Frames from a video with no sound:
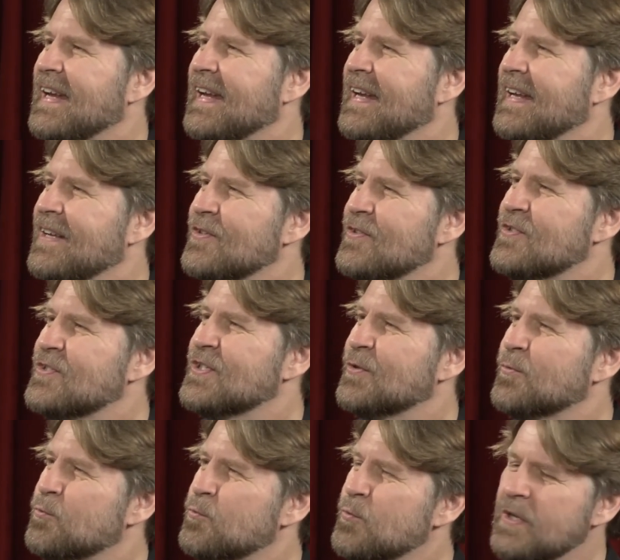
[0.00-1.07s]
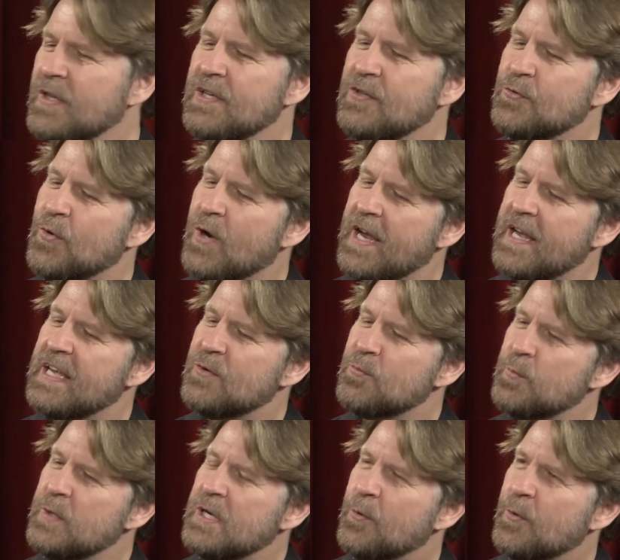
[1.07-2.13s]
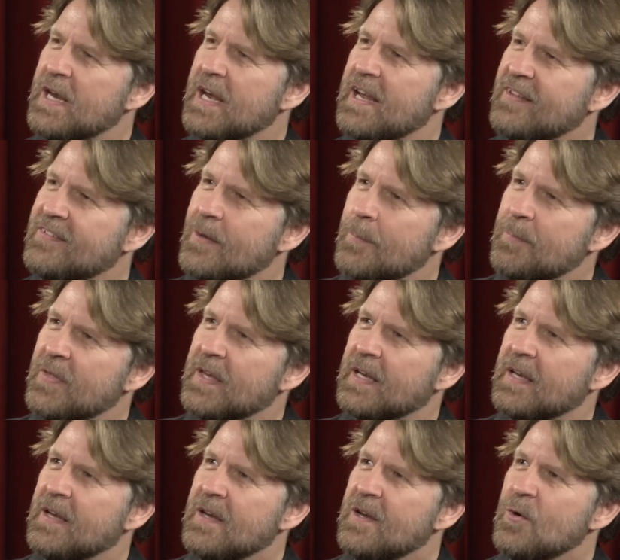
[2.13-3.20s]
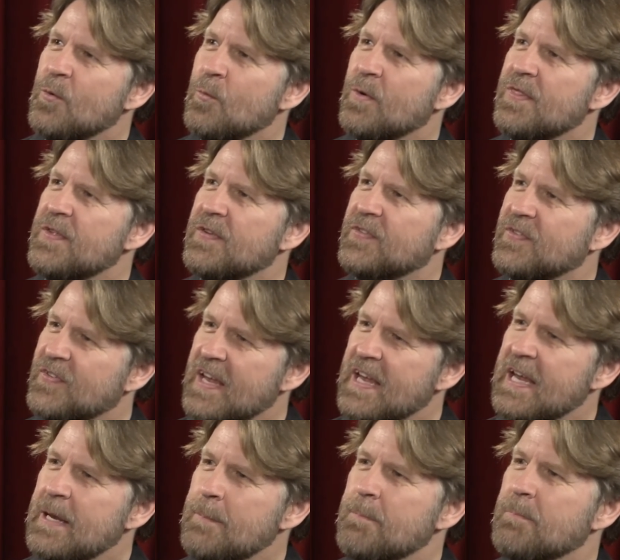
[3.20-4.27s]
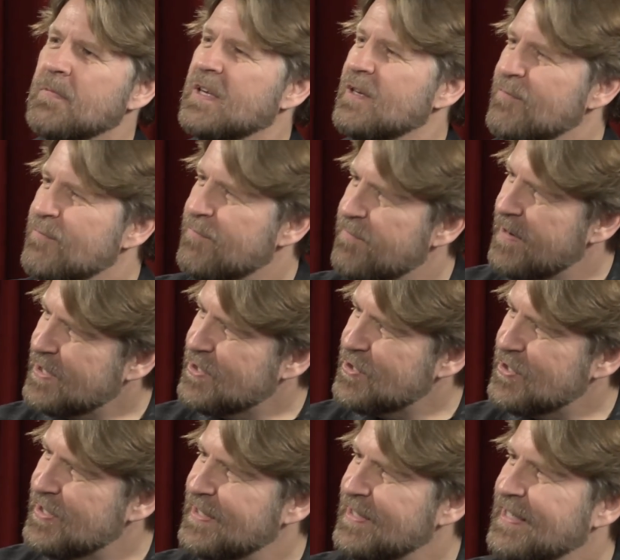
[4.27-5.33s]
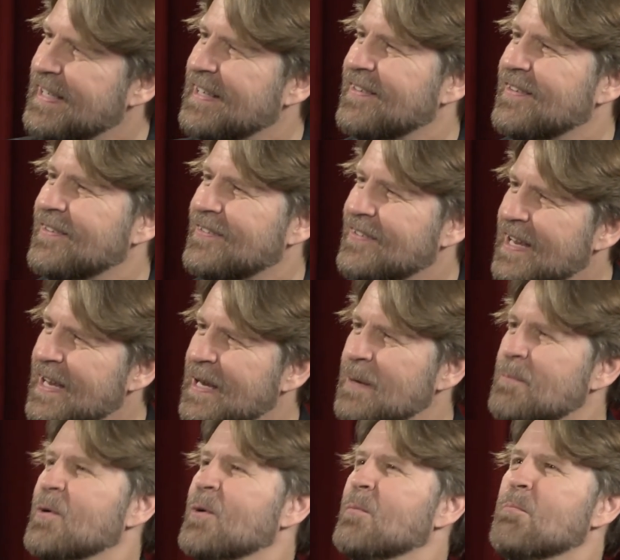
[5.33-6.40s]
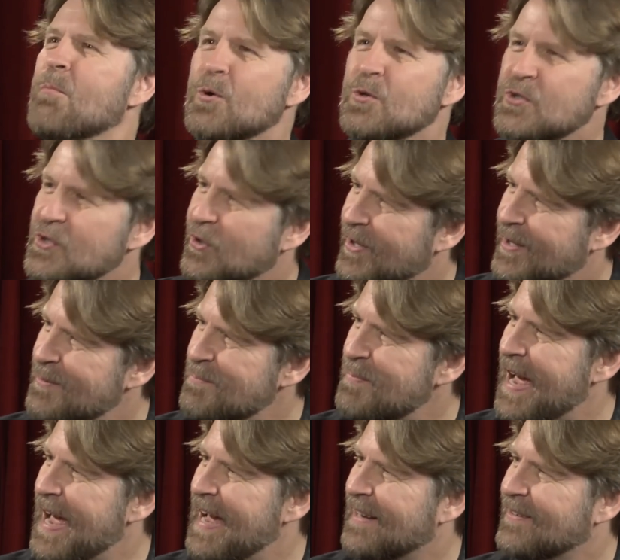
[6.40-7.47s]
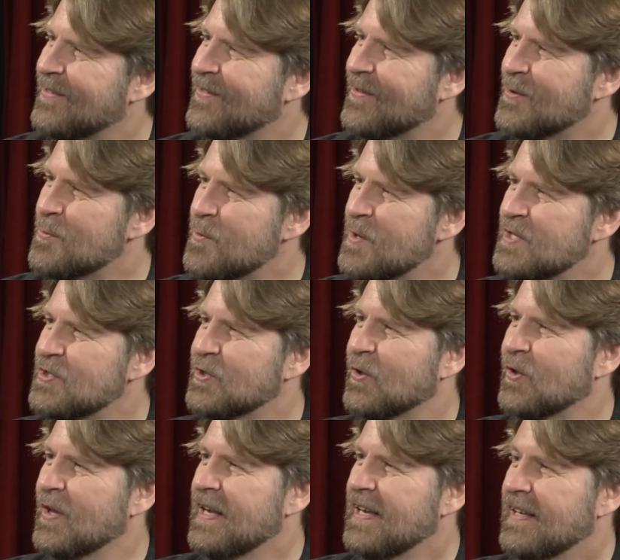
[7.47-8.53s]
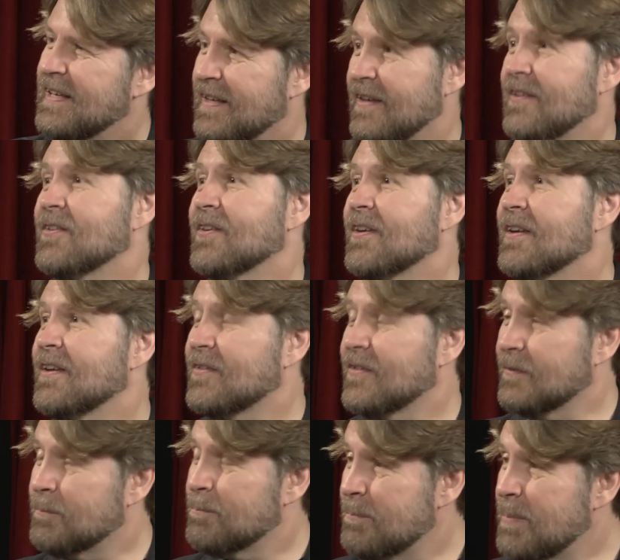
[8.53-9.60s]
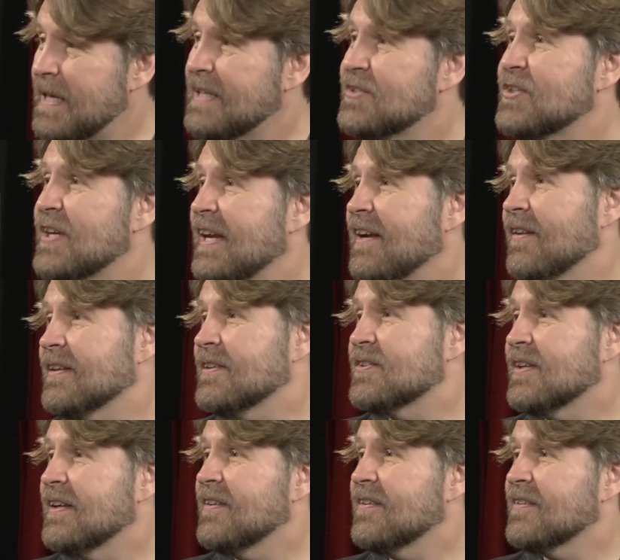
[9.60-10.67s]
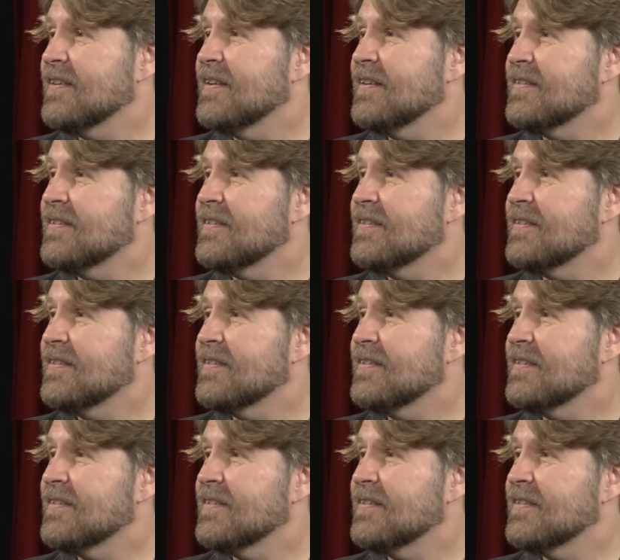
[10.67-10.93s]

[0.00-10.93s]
And to really try and recreate something with the same conviction and the same emotional impact as the original is is a big challenge and it's right.